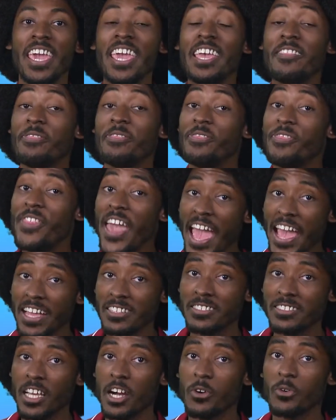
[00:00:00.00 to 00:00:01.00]
And
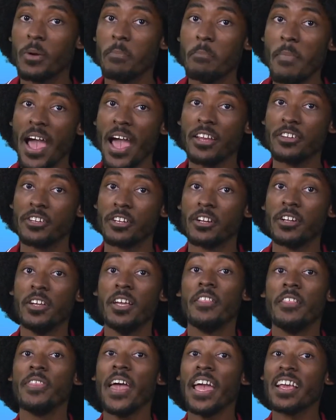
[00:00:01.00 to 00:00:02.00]
that's a reminder
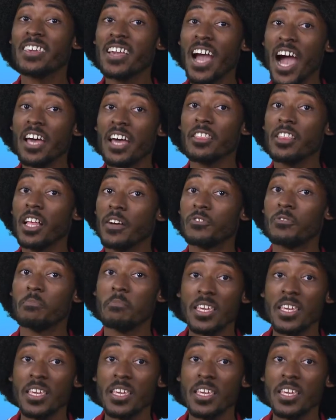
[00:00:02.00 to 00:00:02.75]
that God loves